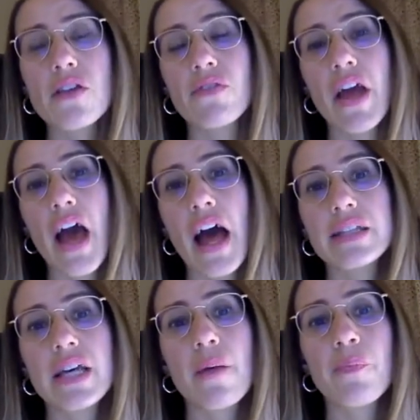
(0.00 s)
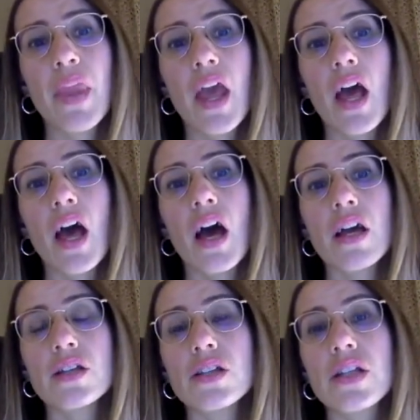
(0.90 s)
if they had them,
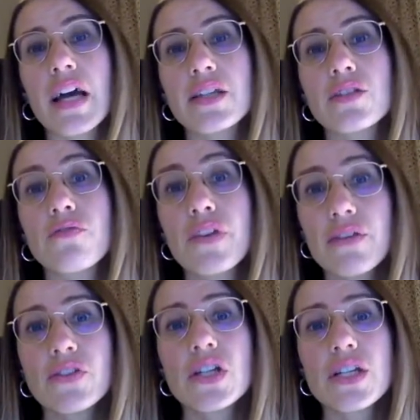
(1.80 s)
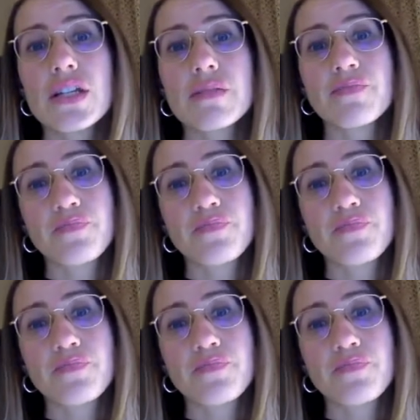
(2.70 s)
in the 1950s.